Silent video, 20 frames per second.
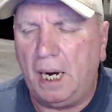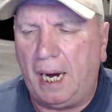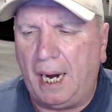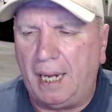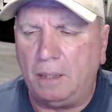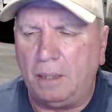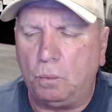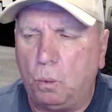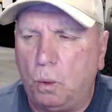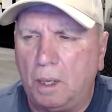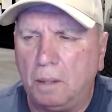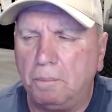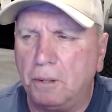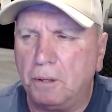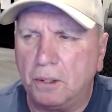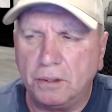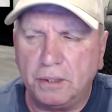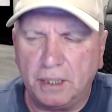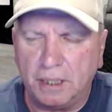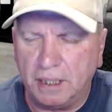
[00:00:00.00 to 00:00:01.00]
And one
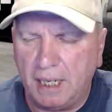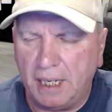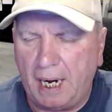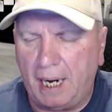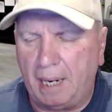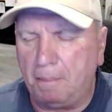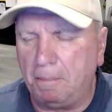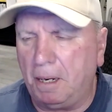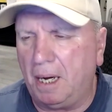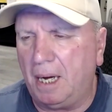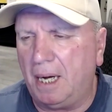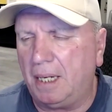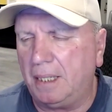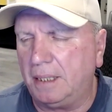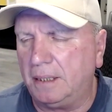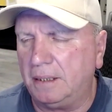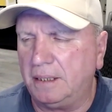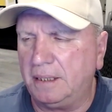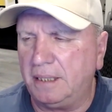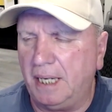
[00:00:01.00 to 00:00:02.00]
person came on
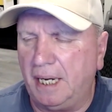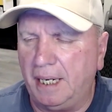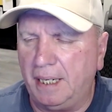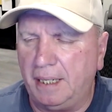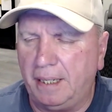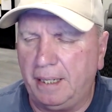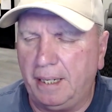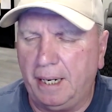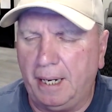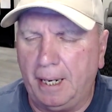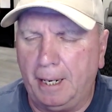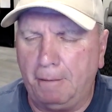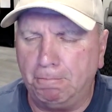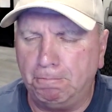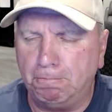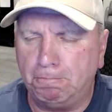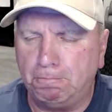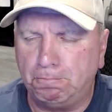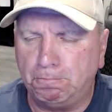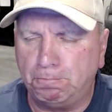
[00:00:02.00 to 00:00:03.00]
and said,
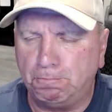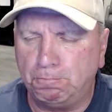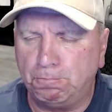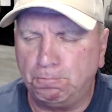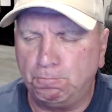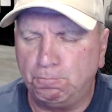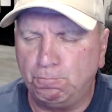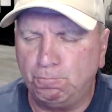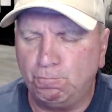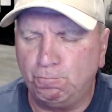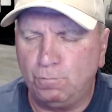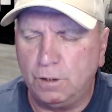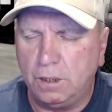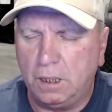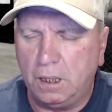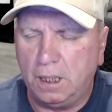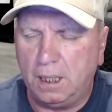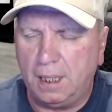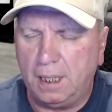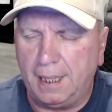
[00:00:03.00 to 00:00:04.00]
um,
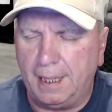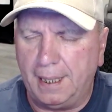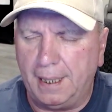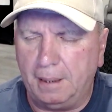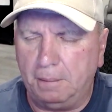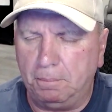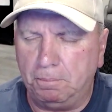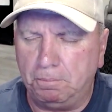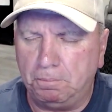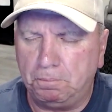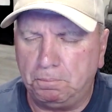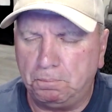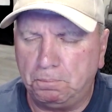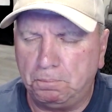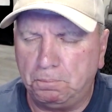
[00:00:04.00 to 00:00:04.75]
um,